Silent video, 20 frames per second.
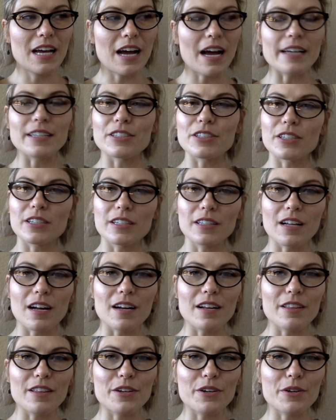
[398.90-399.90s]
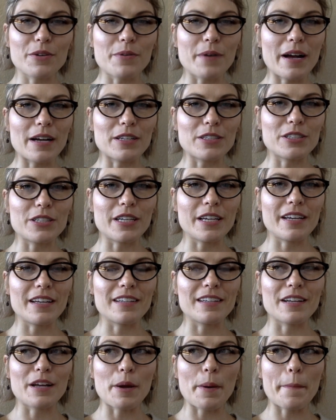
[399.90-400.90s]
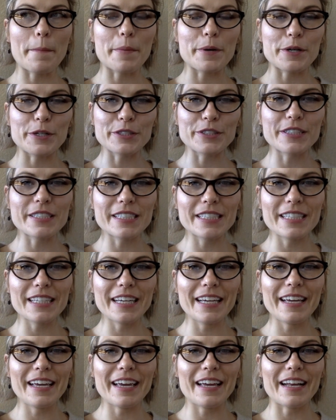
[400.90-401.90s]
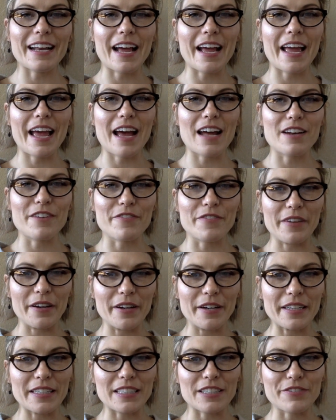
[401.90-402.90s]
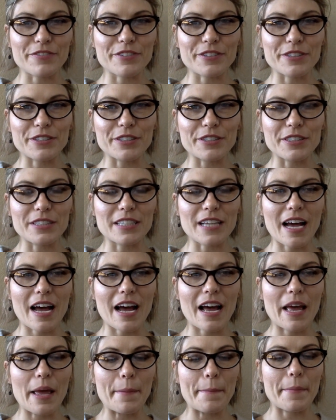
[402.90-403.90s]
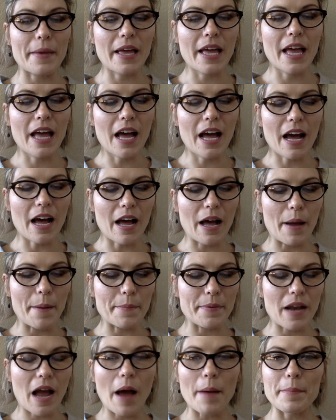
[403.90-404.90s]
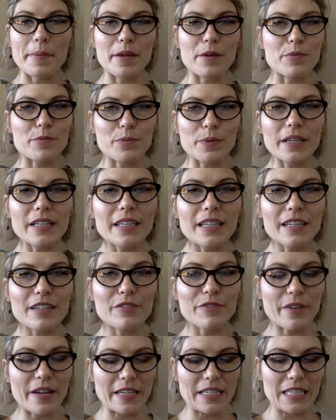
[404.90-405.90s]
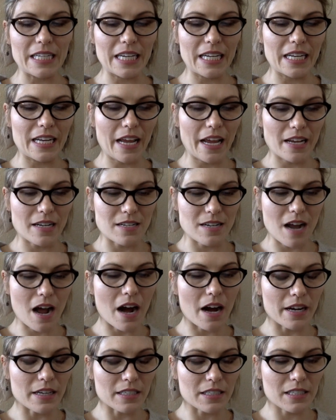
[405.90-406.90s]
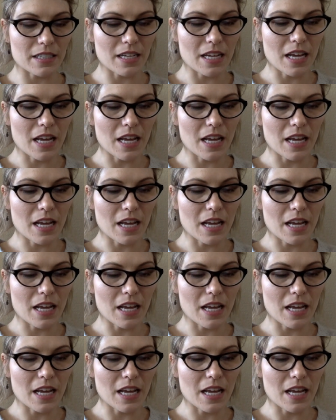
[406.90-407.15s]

I took a lot of the correction personally, and I had a very difficult time not being really offended and not